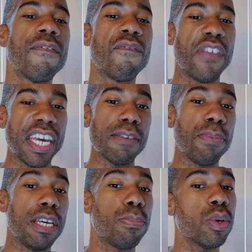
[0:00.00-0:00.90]

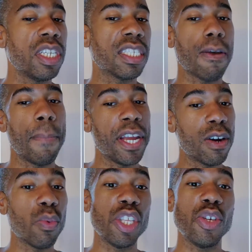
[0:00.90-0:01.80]
Fake people
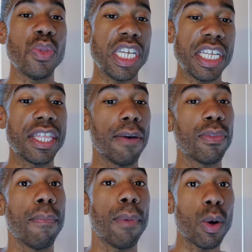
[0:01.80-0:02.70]
disappear when you need
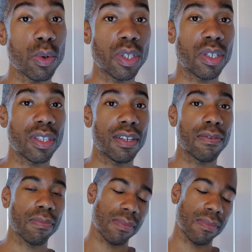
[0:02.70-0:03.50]
them the most.